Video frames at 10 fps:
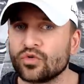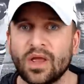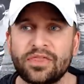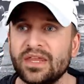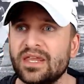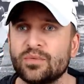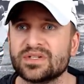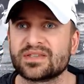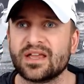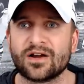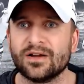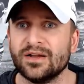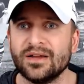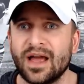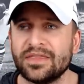I think he was there.
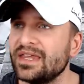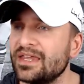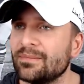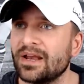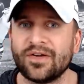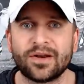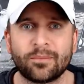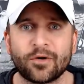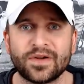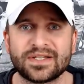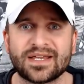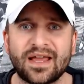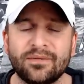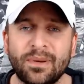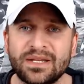I think he might have had a perfect
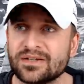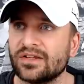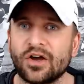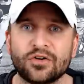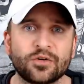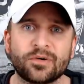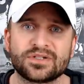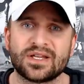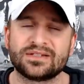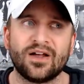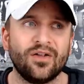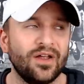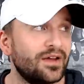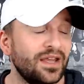10, basically 100th percentile,